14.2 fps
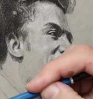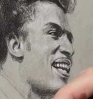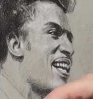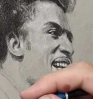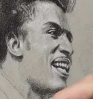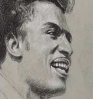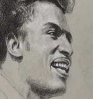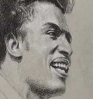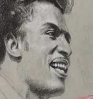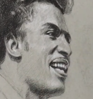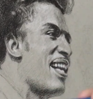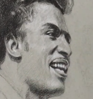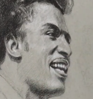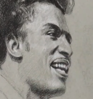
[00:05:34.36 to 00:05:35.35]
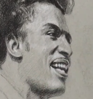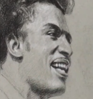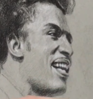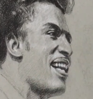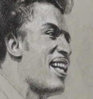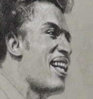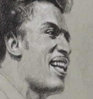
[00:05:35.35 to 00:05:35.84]

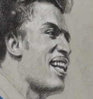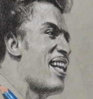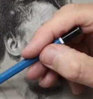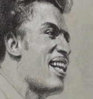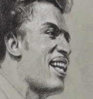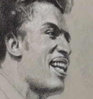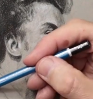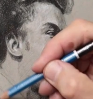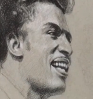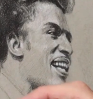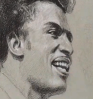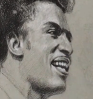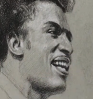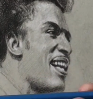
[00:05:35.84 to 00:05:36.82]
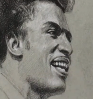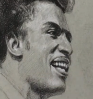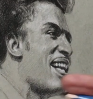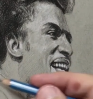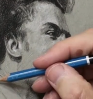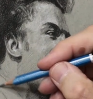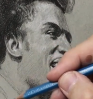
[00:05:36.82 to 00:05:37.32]

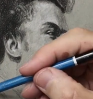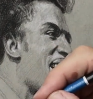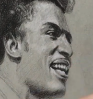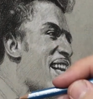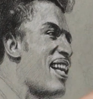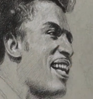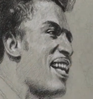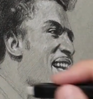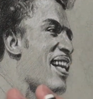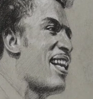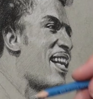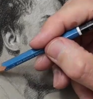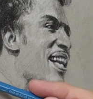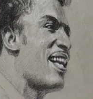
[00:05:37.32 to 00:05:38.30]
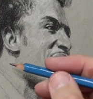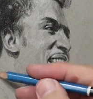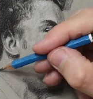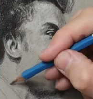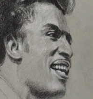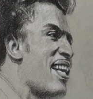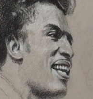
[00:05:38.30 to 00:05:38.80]

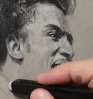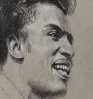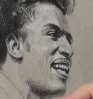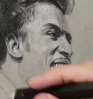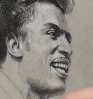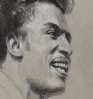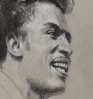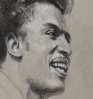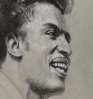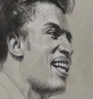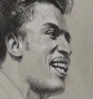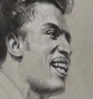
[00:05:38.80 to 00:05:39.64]
[no speech]